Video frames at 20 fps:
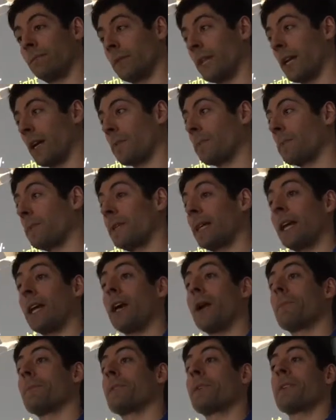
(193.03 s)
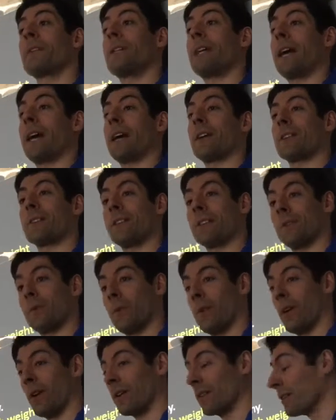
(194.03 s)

get up to the task, as it were.